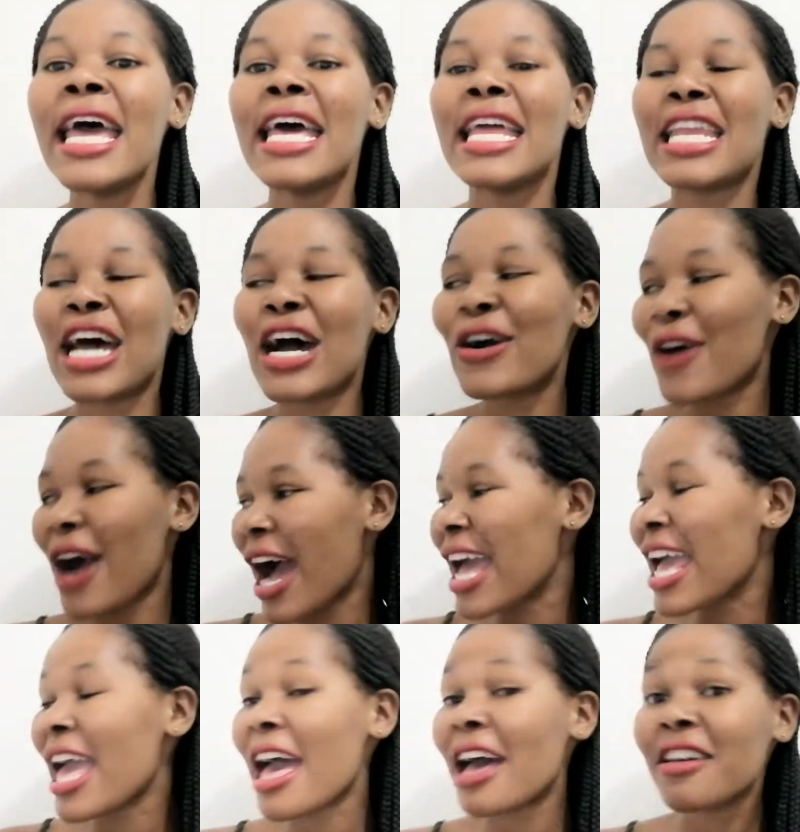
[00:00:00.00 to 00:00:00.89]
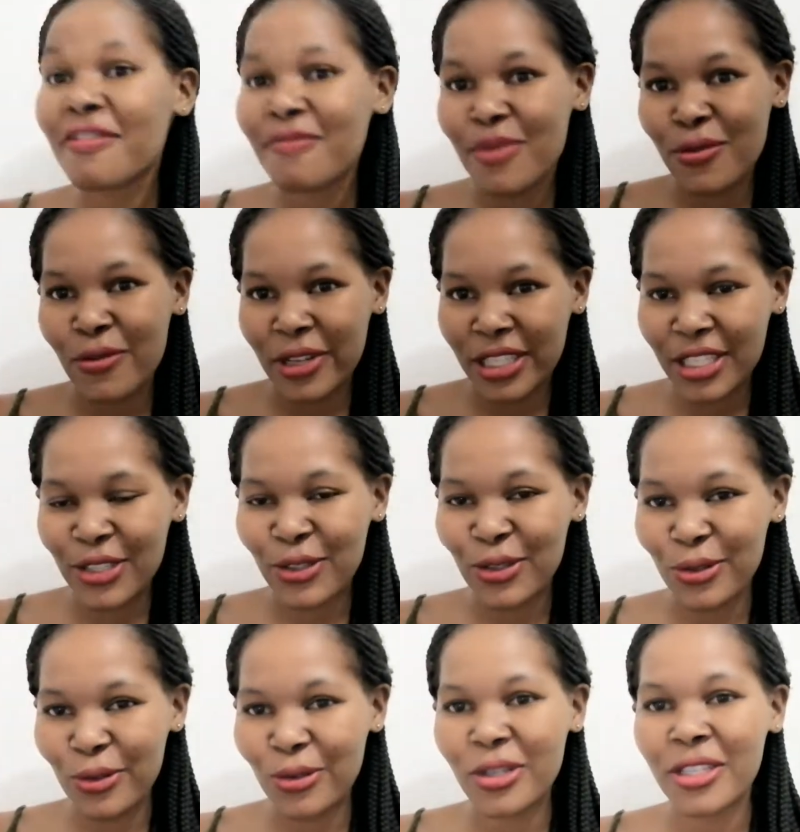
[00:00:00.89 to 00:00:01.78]
Now, I have been wanting to
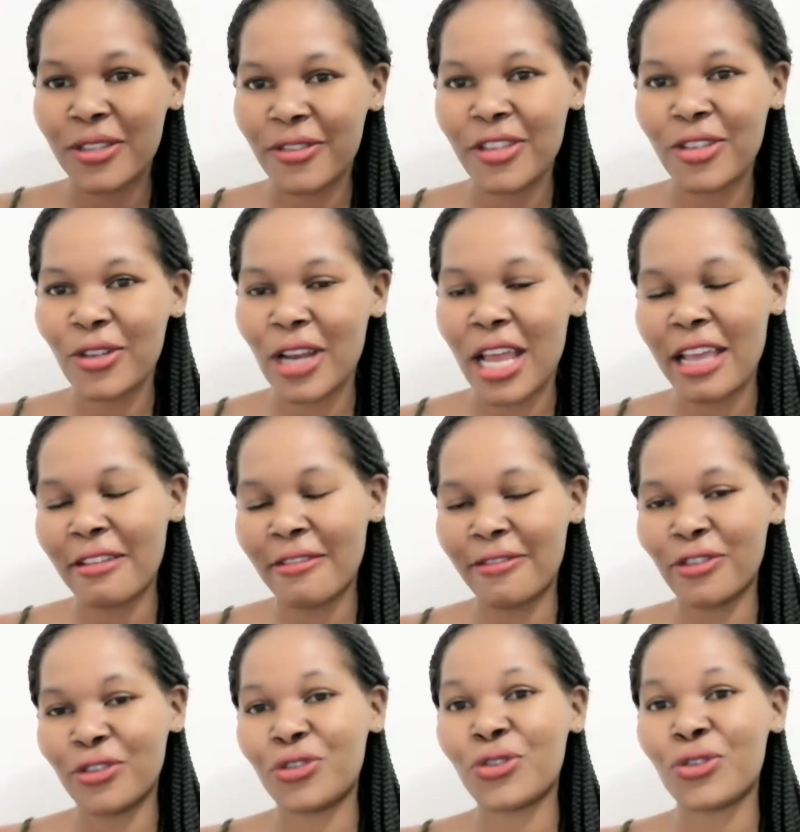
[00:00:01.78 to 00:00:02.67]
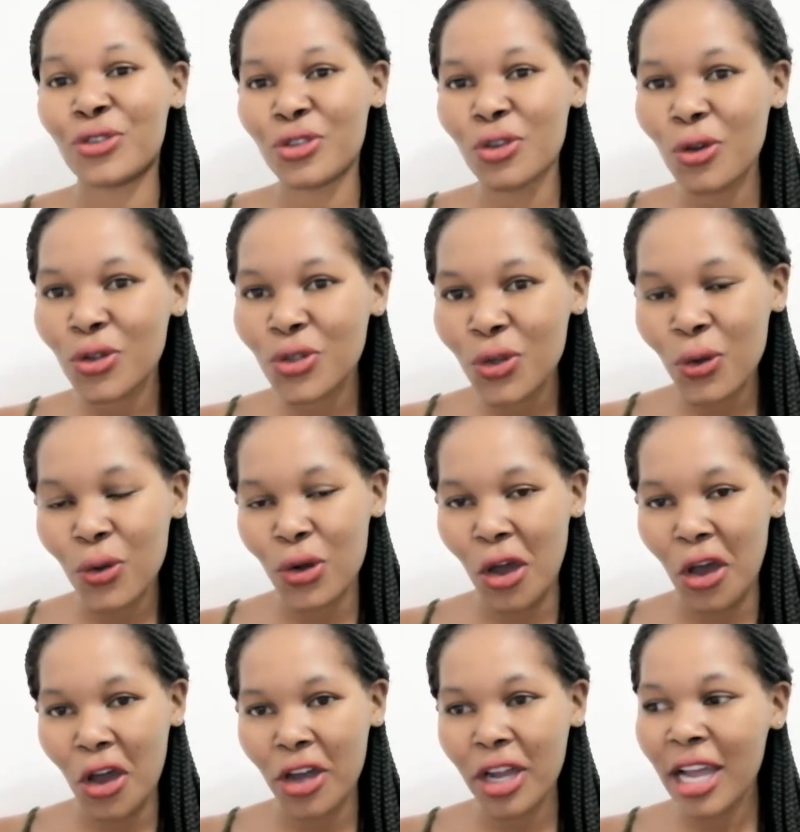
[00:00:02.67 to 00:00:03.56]
do this video like for so
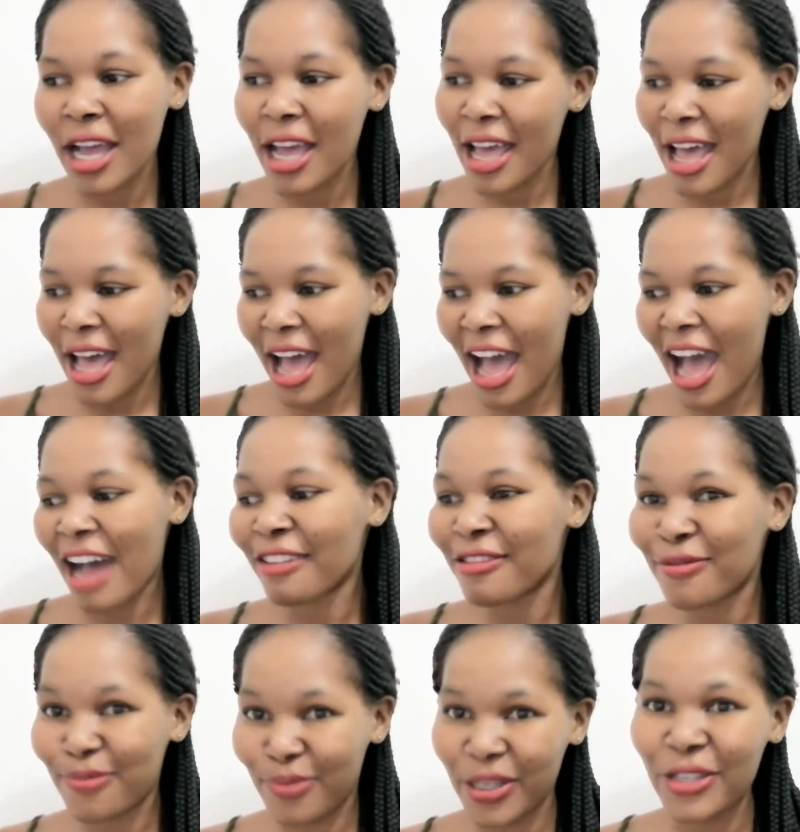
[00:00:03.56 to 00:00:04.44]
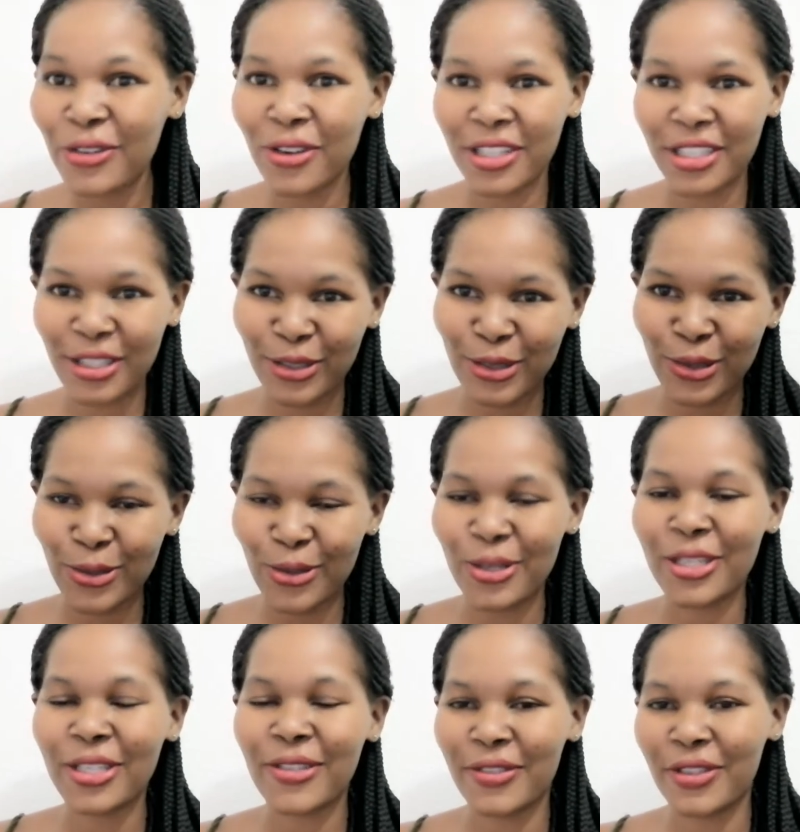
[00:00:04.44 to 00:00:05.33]
long. I've been wanting to do
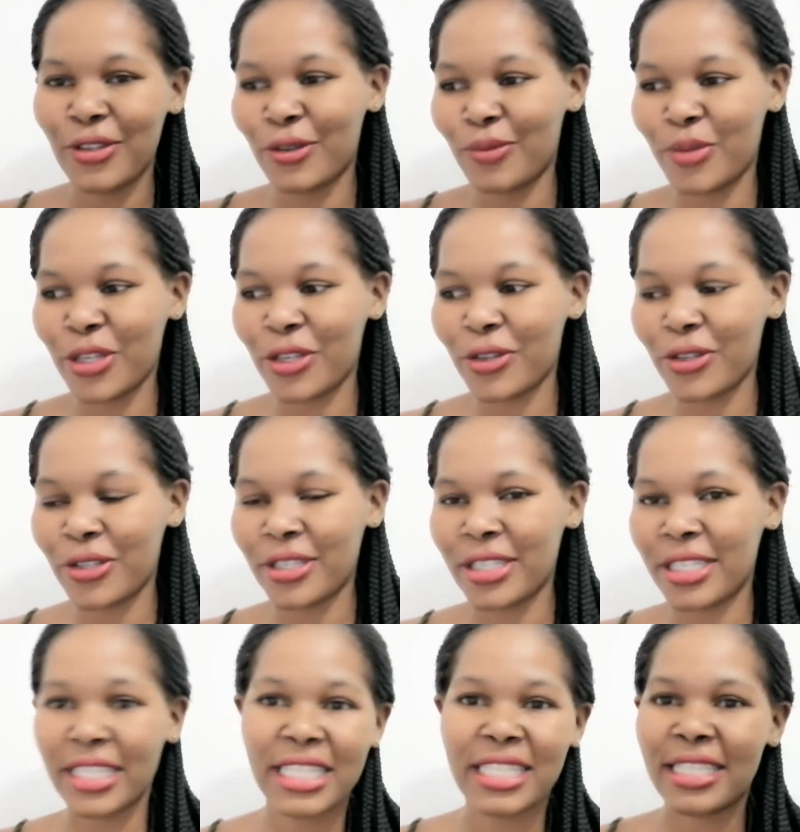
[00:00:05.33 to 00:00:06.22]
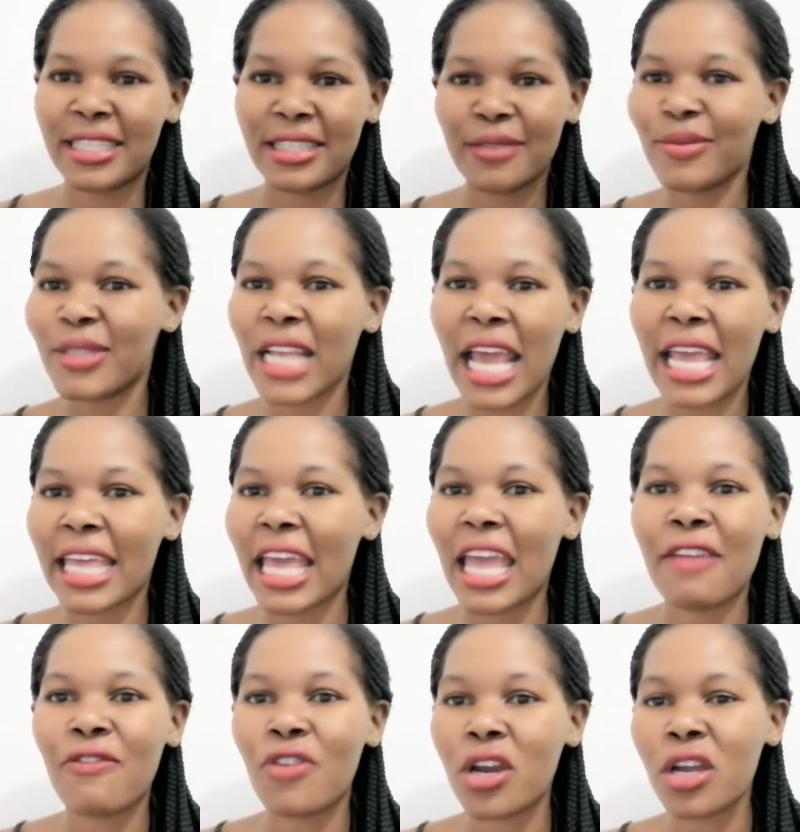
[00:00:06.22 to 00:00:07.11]
this video because it seems like
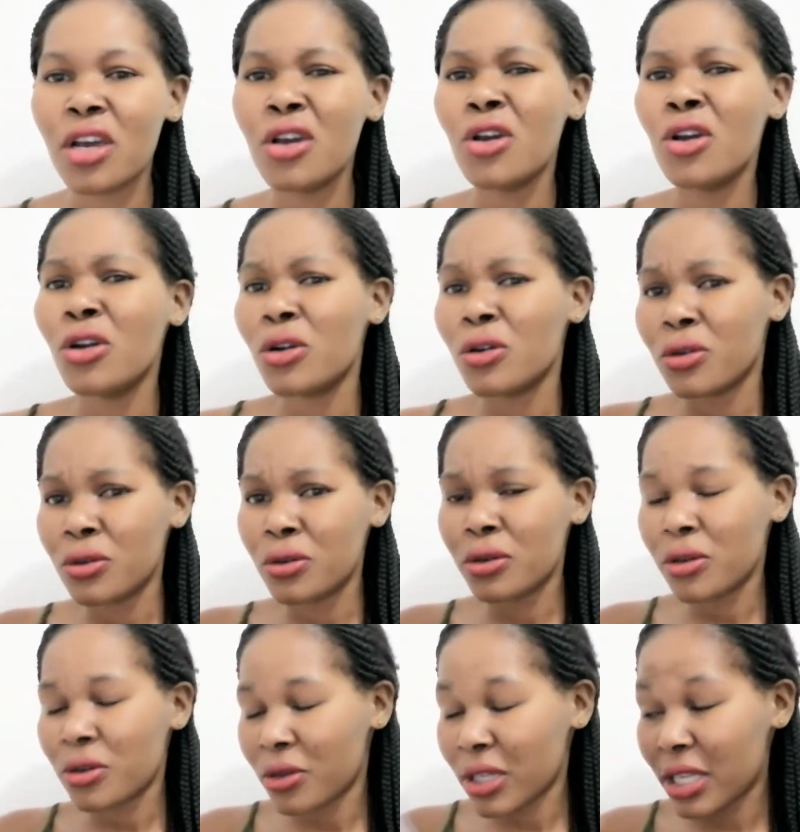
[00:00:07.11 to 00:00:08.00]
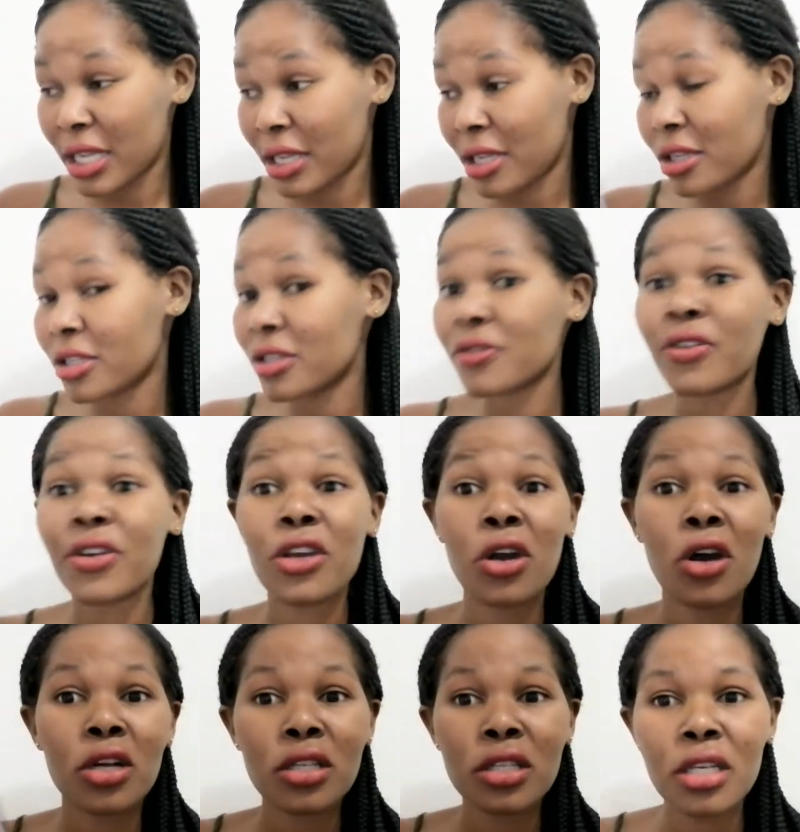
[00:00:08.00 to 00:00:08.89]
everyone... Ooh, okay, it's very
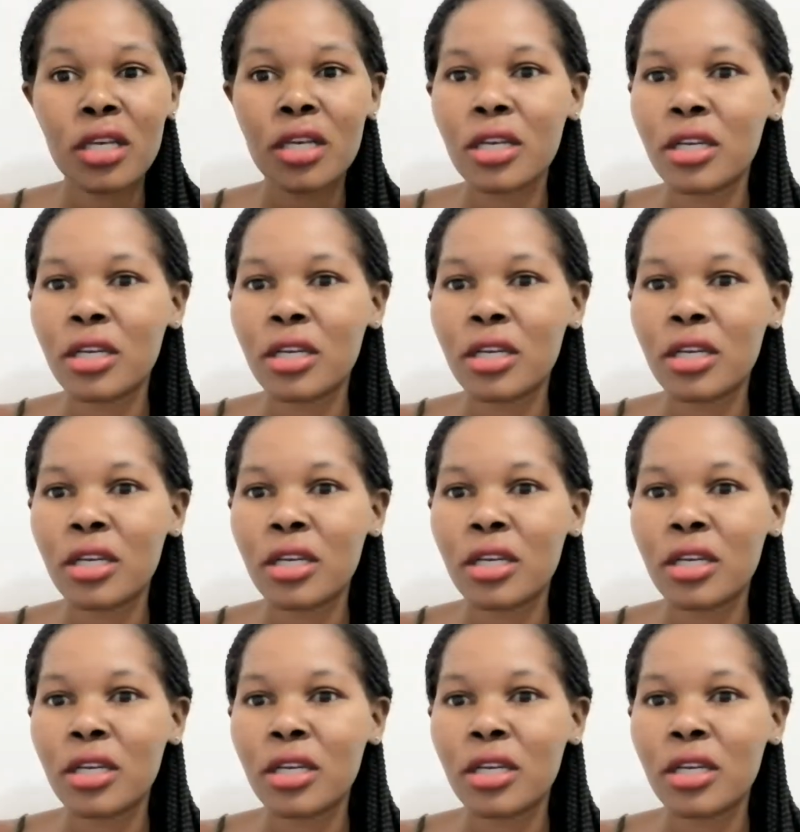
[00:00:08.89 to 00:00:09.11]
hot.